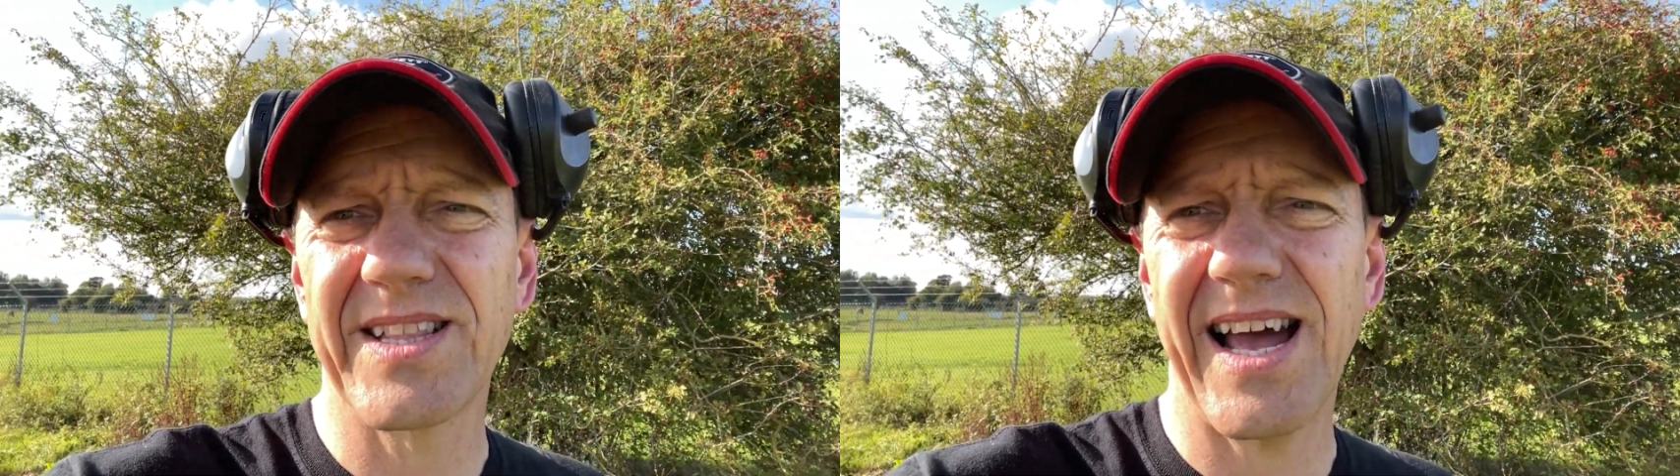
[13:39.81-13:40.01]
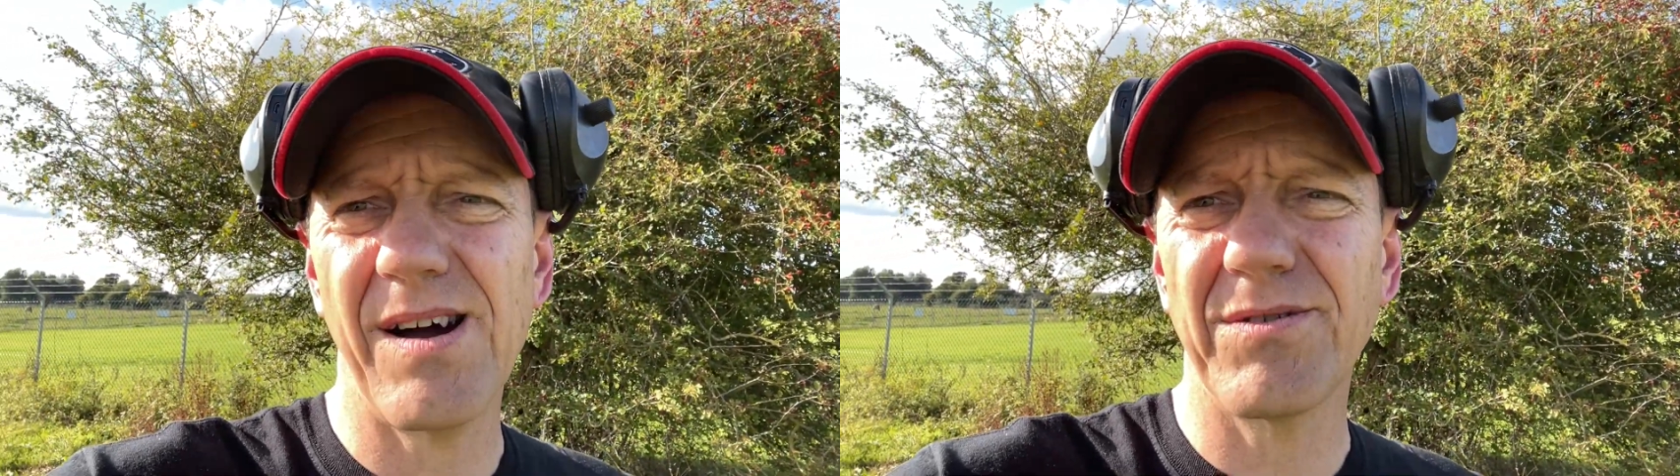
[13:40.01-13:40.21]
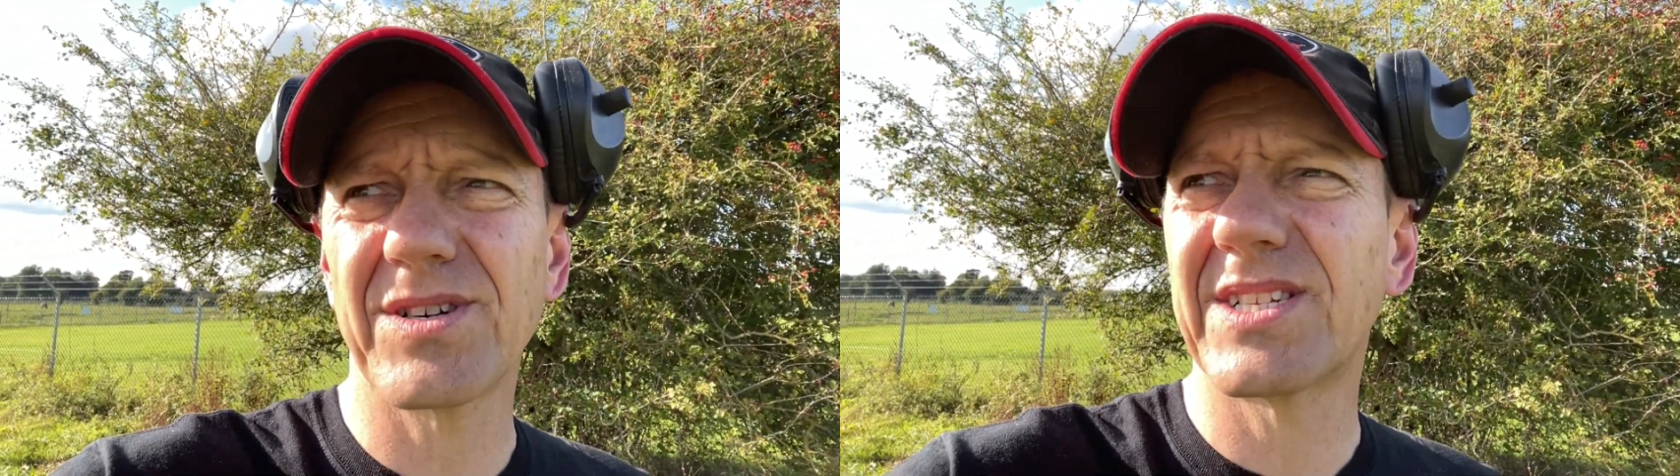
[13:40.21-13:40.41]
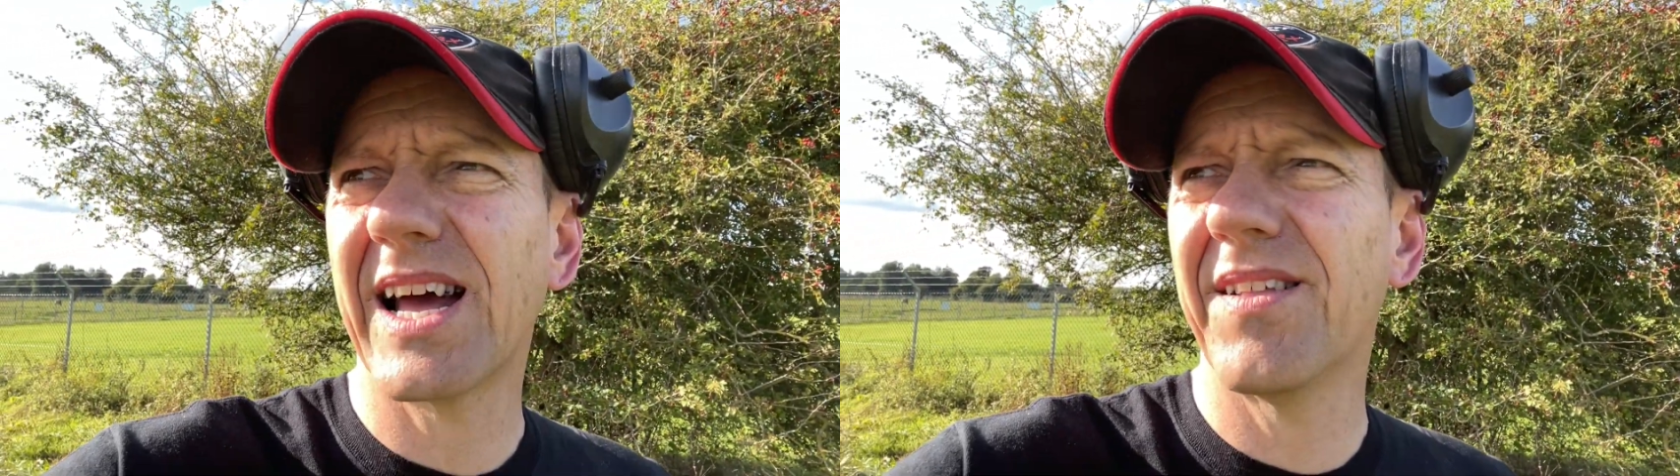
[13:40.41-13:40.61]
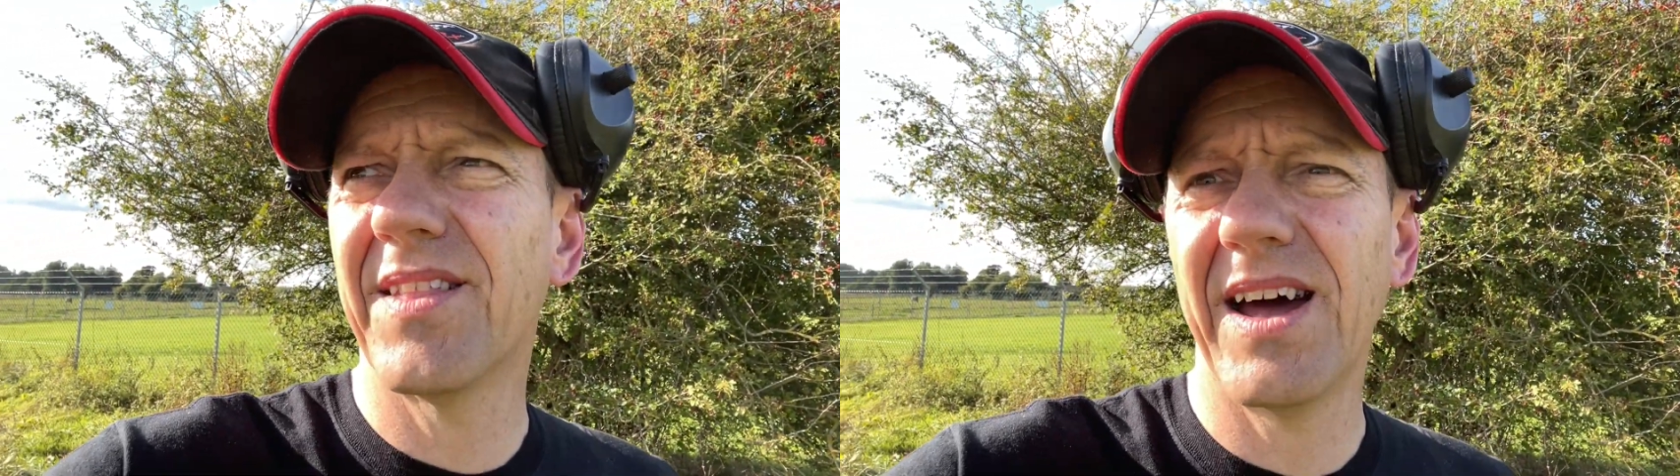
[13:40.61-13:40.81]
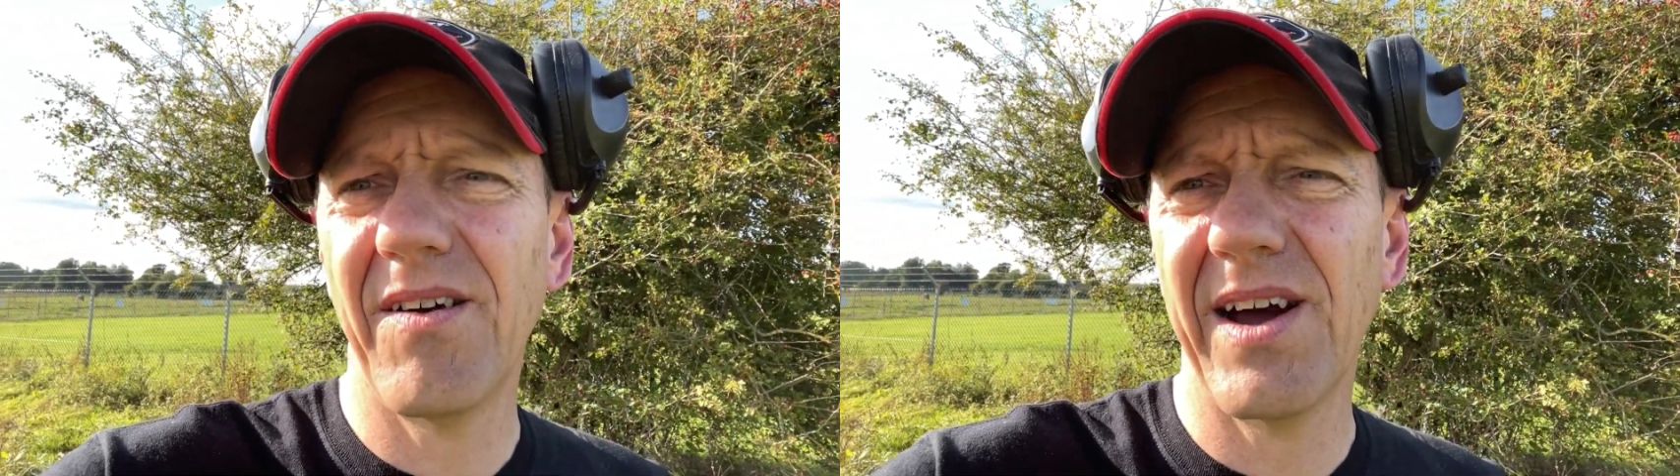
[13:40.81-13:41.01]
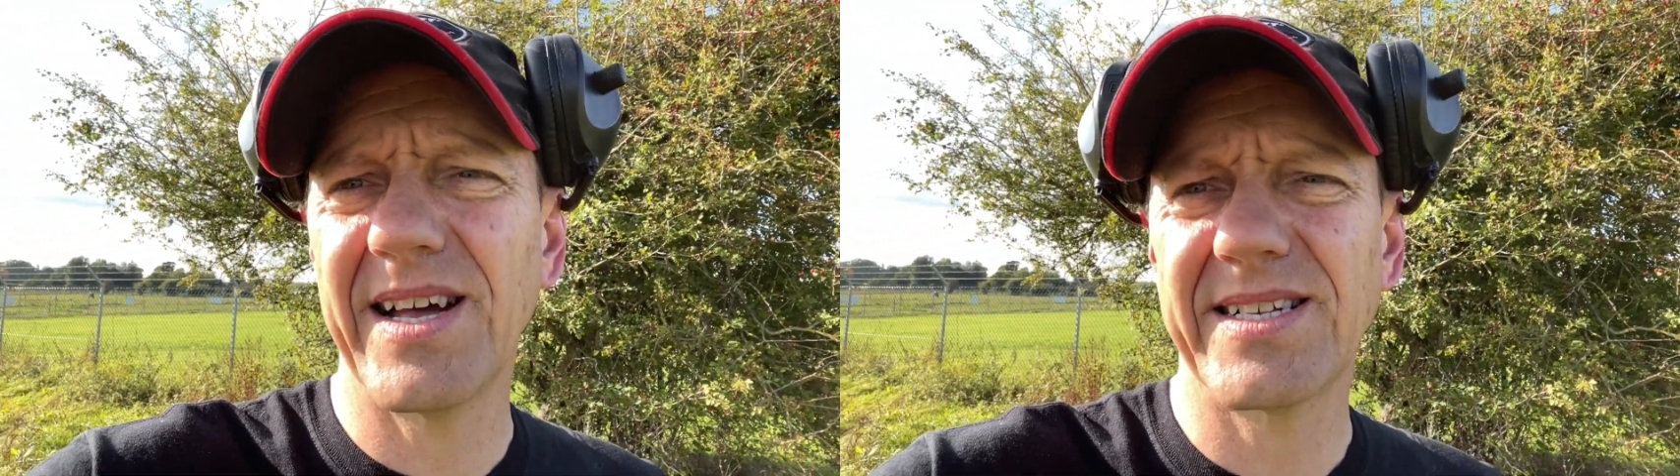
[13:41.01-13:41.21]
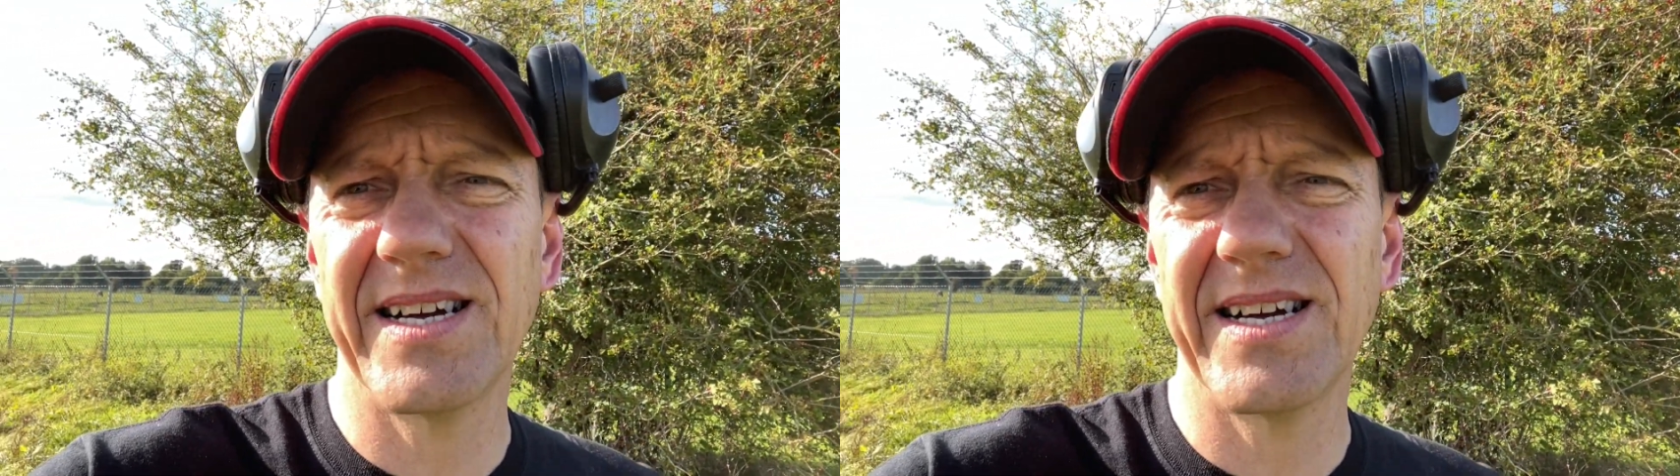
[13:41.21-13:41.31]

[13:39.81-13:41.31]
now, because down there I